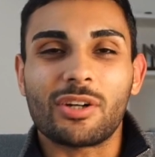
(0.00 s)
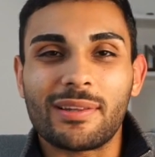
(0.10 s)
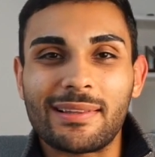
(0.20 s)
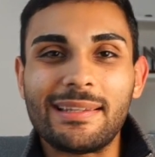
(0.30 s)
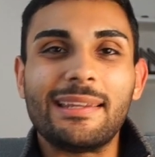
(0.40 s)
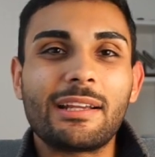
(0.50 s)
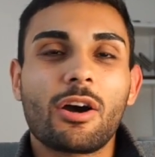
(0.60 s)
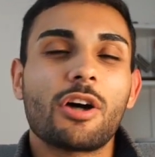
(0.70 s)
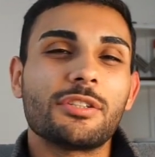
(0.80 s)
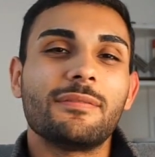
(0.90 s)
leading
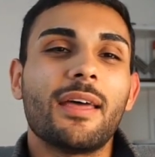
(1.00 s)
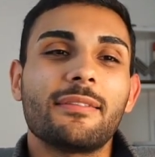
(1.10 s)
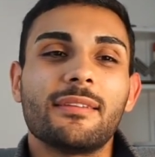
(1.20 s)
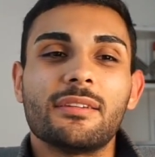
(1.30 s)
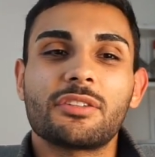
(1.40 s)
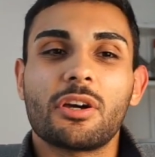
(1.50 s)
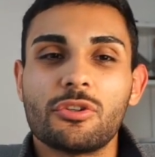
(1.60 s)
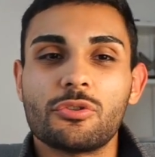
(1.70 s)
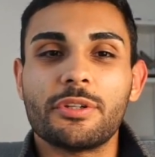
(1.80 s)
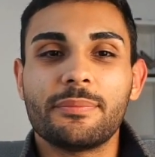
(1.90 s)
cause of death in this
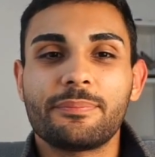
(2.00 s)
country.